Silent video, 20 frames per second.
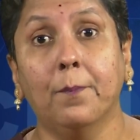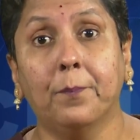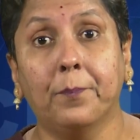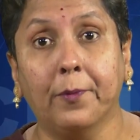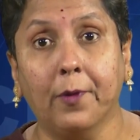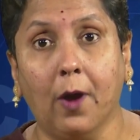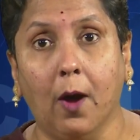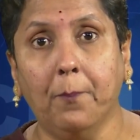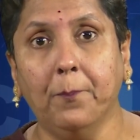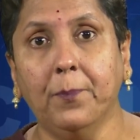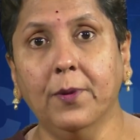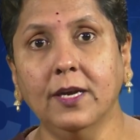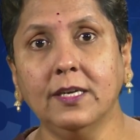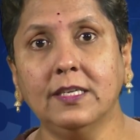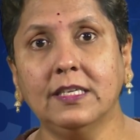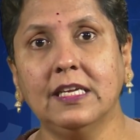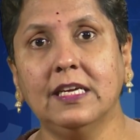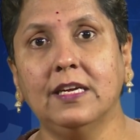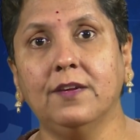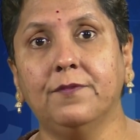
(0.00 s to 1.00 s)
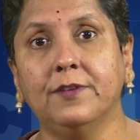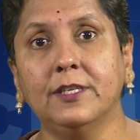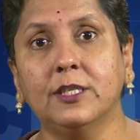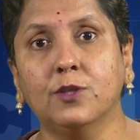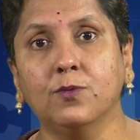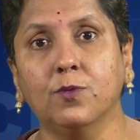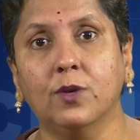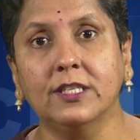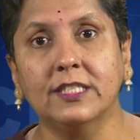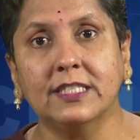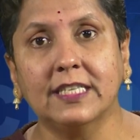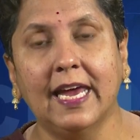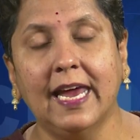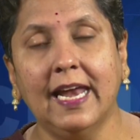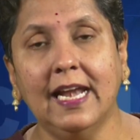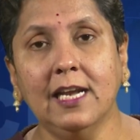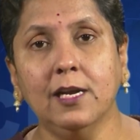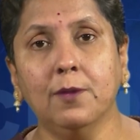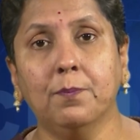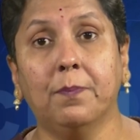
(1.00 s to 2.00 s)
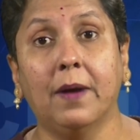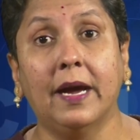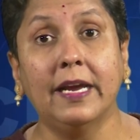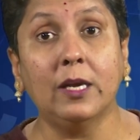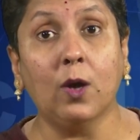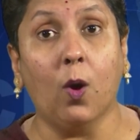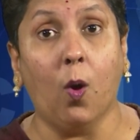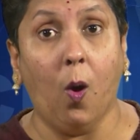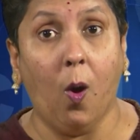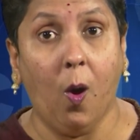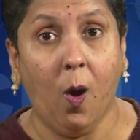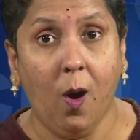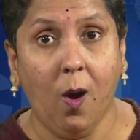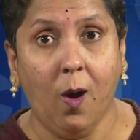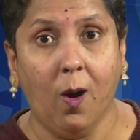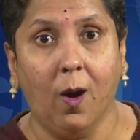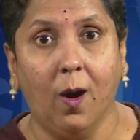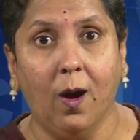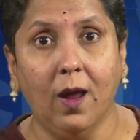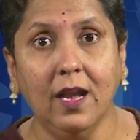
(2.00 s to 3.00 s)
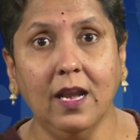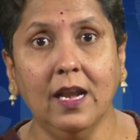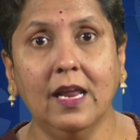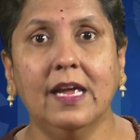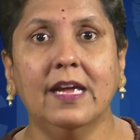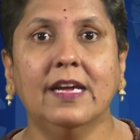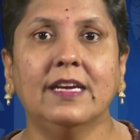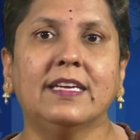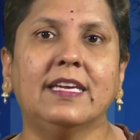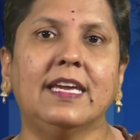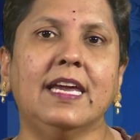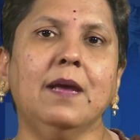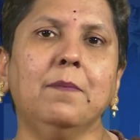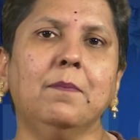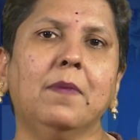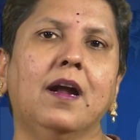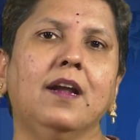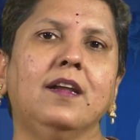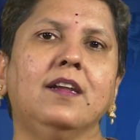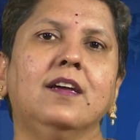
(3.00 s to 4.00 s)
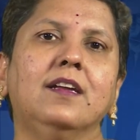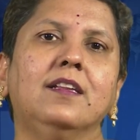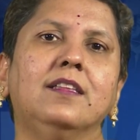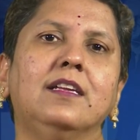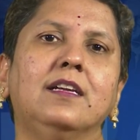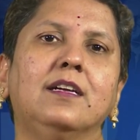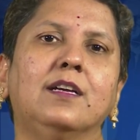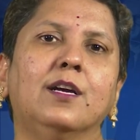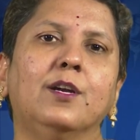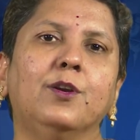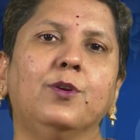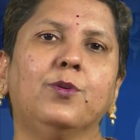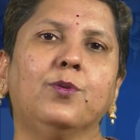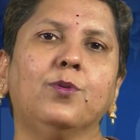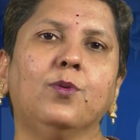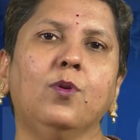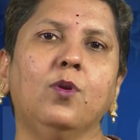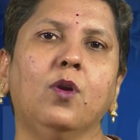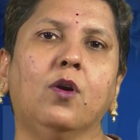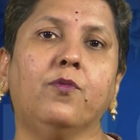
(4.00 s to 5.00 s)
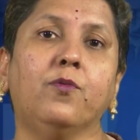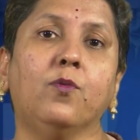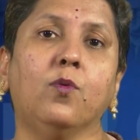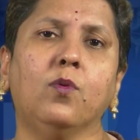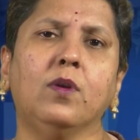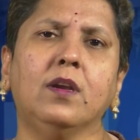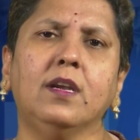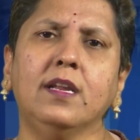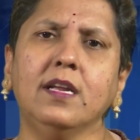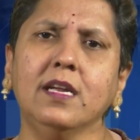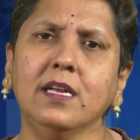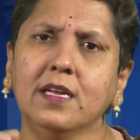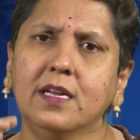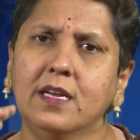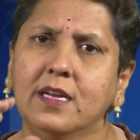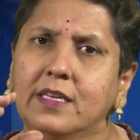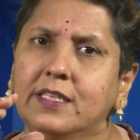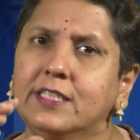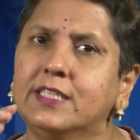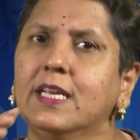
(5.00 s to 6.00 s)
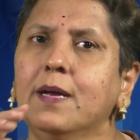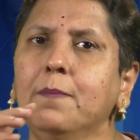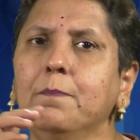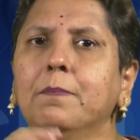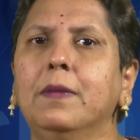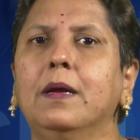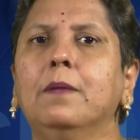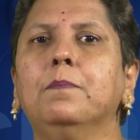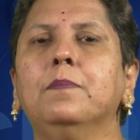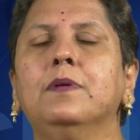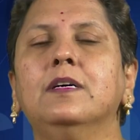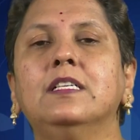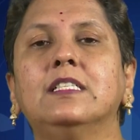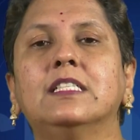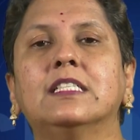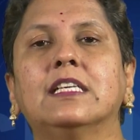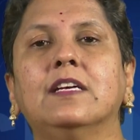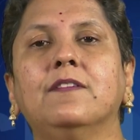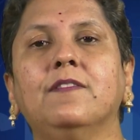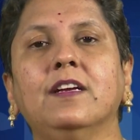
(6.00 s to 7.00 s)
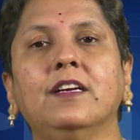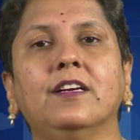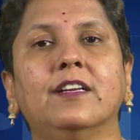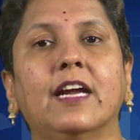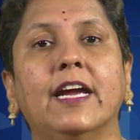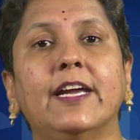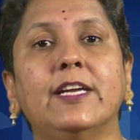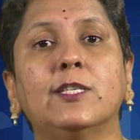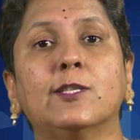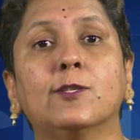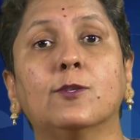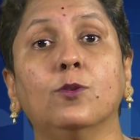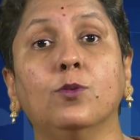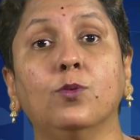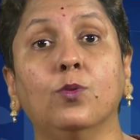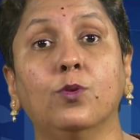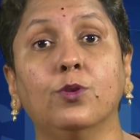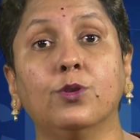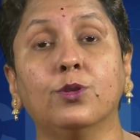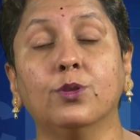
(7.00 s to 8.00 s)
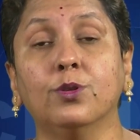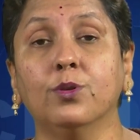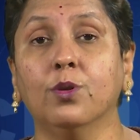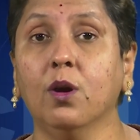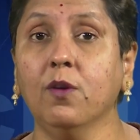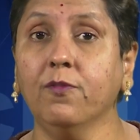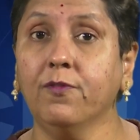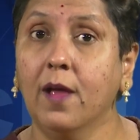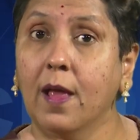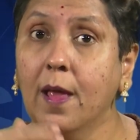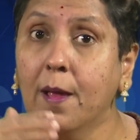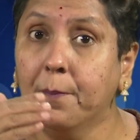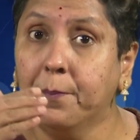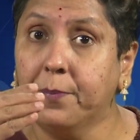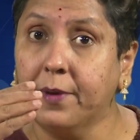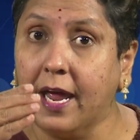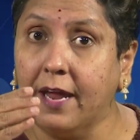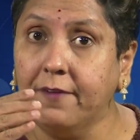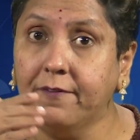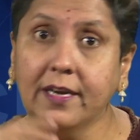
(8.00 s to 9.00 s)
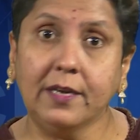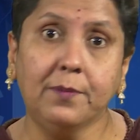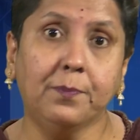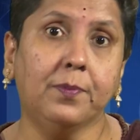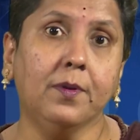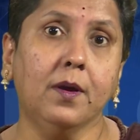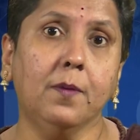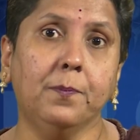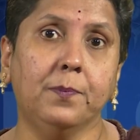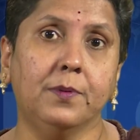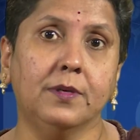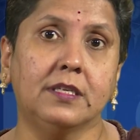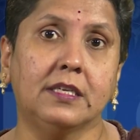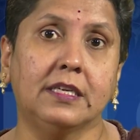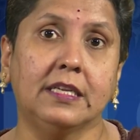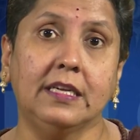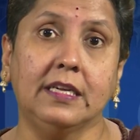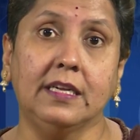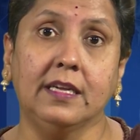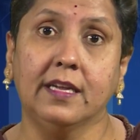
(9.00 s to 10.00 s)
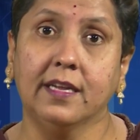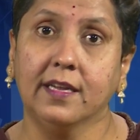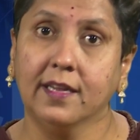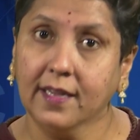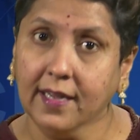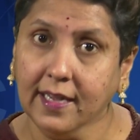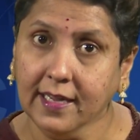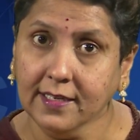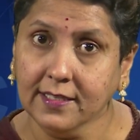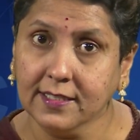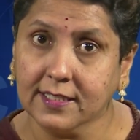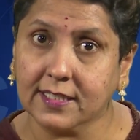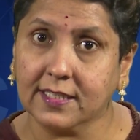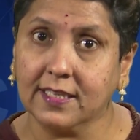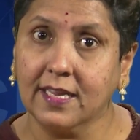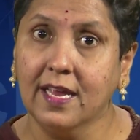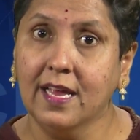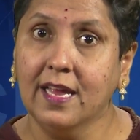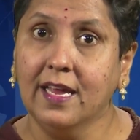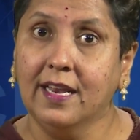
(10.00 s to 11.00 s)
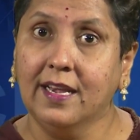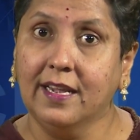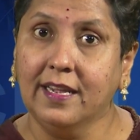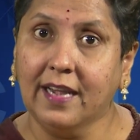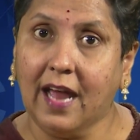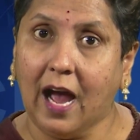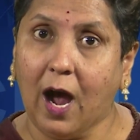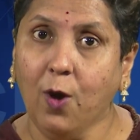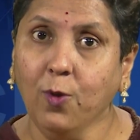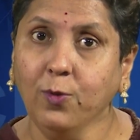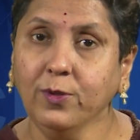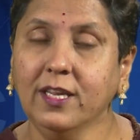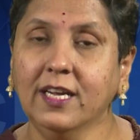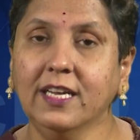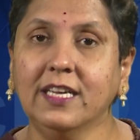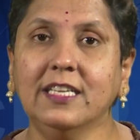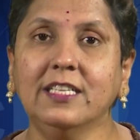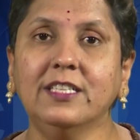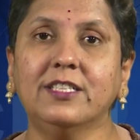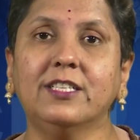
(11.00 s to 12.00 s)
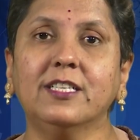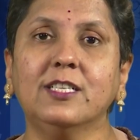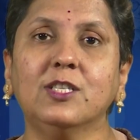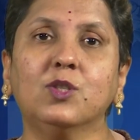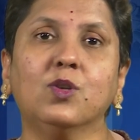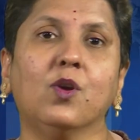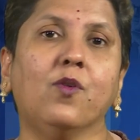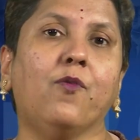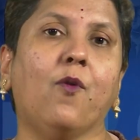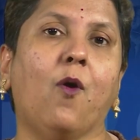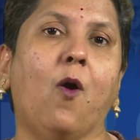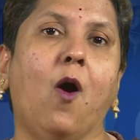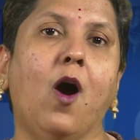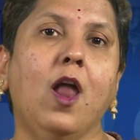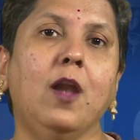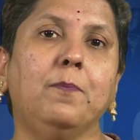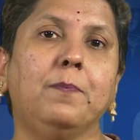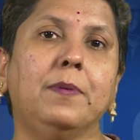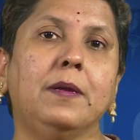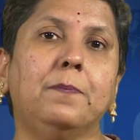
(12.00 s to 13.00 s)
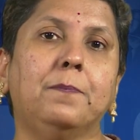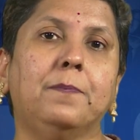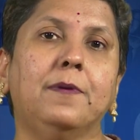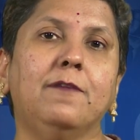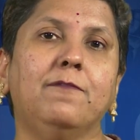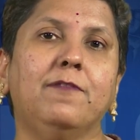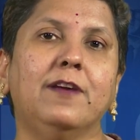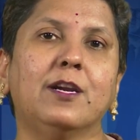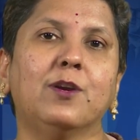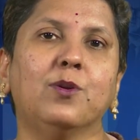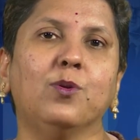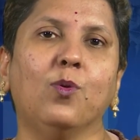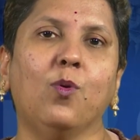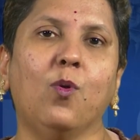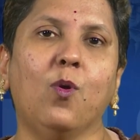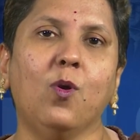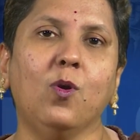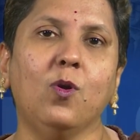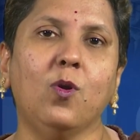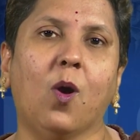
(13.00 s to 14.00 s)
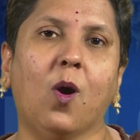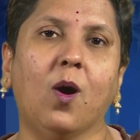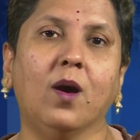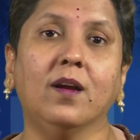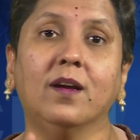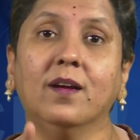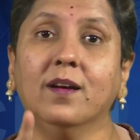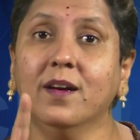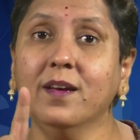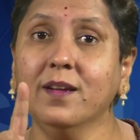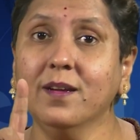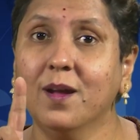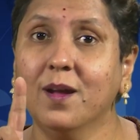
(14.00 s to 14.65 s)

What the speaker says: property which was held by all came under the control of only some members, giving rise to notion of private property. Hence, now the interests of all people were no longer